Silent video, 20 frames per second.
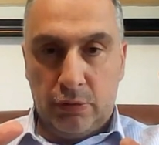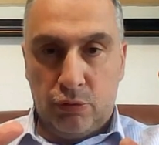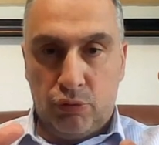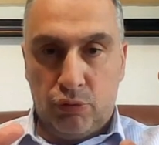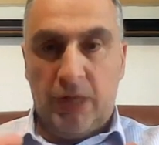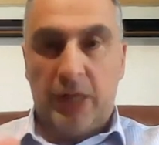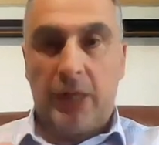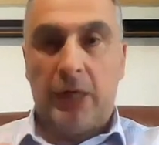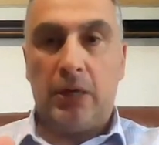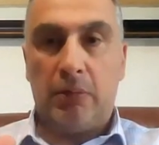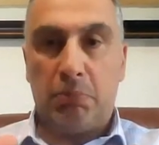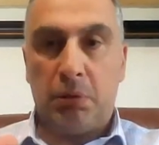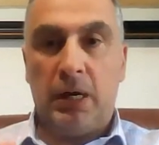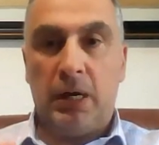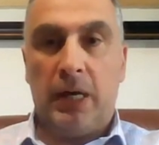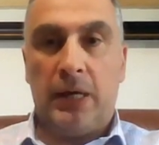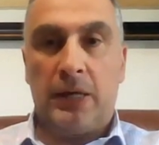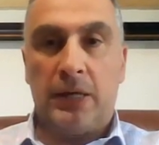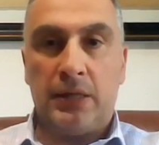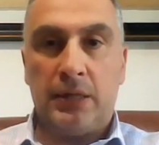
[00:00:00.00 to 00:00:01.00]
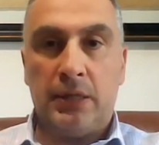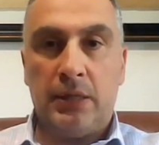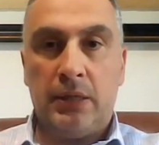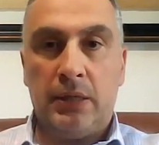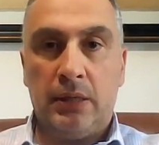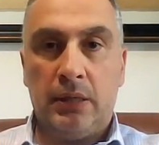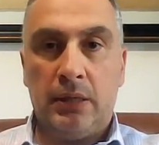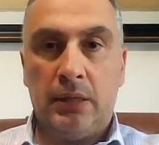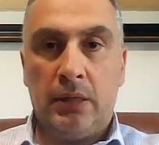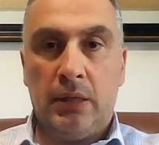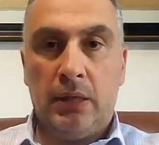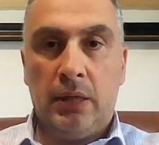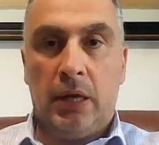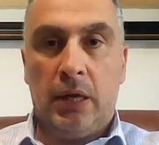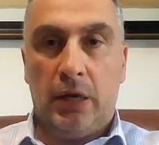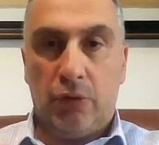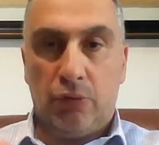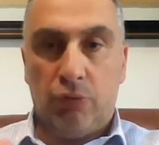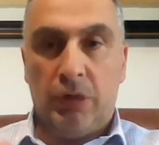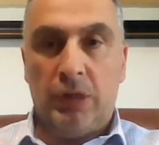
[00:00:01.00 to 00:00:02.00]
critical part
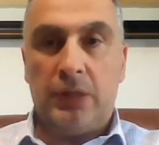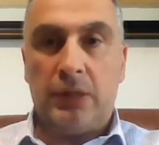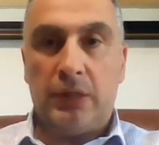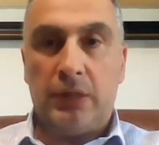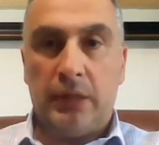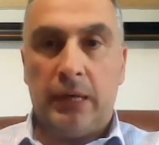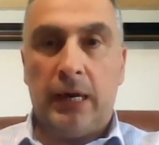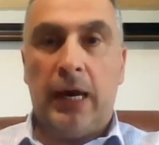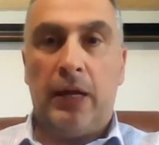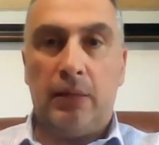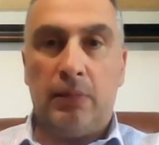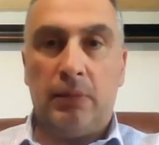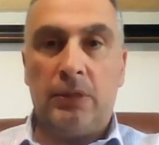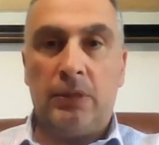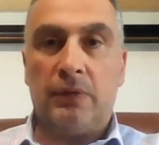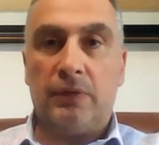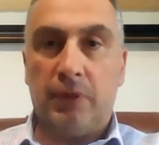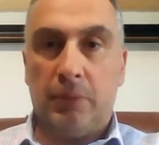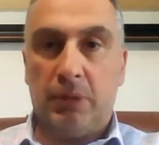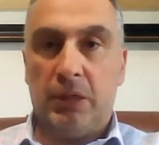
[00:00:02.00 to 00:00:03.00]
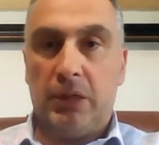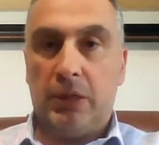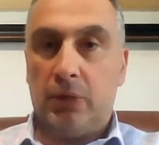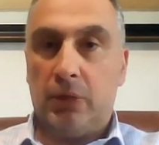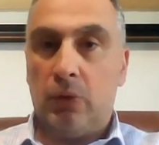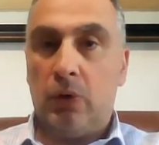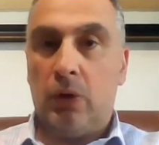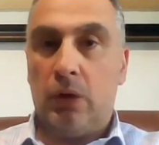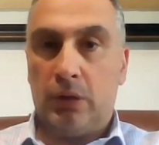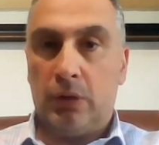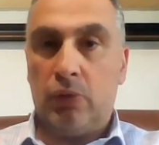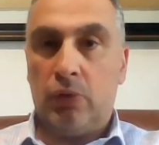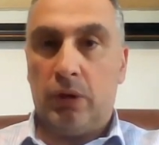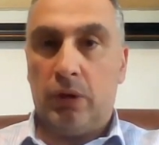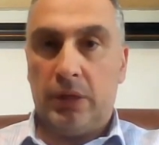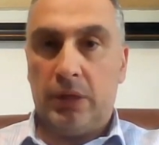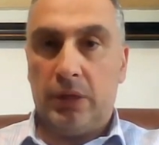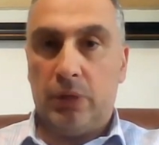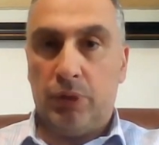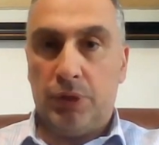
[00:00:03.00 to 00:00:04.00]
and critical element of the Middle
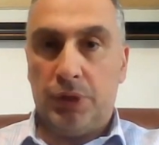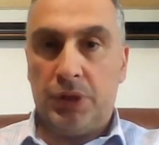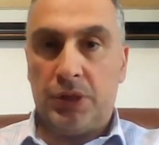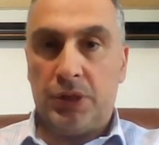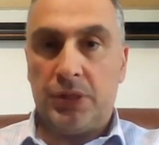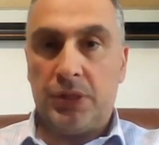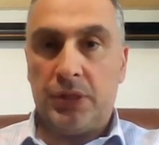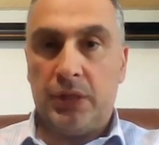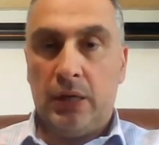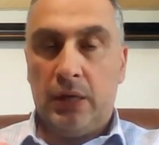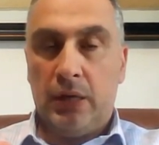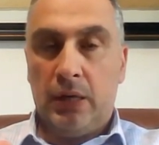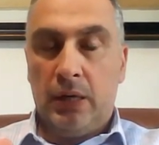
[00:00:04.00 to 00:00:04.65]
Corridor, which is